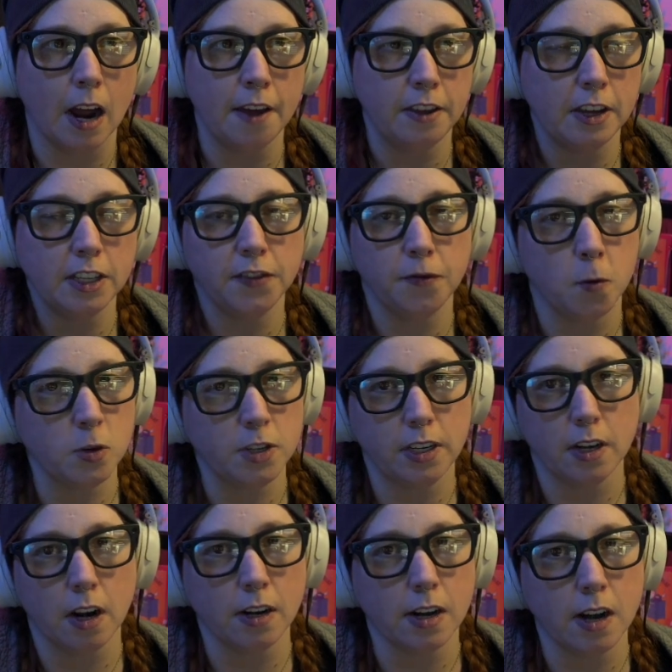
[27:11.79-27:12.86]
I think it's
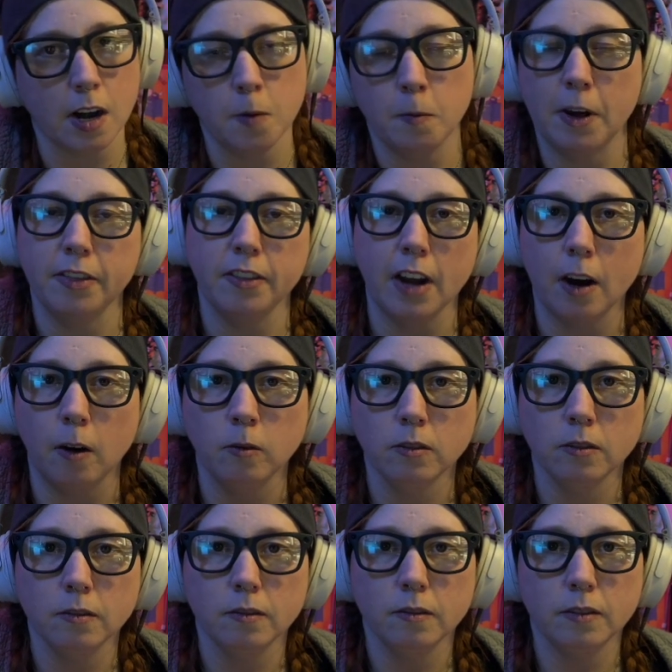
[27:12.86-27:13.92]
$14.99 a month now.
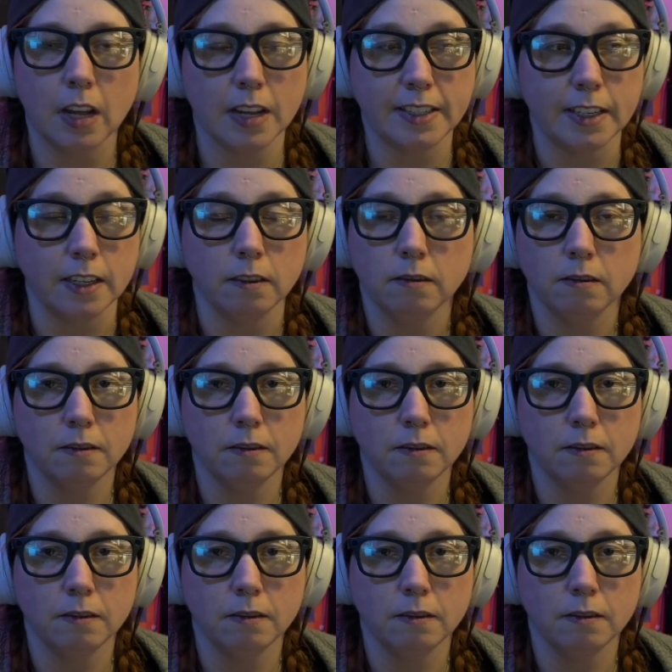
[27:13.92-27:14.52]
That's it.